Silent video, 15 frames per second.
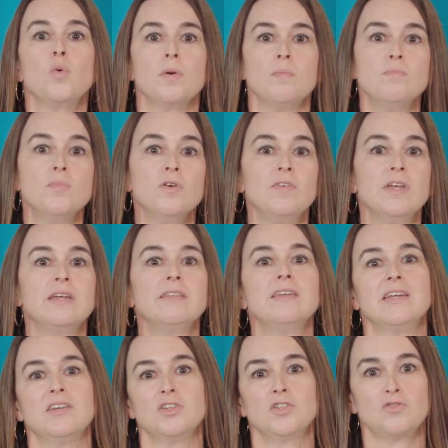we're moving the
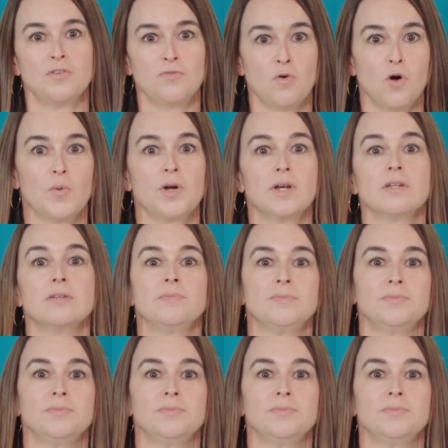industry forward.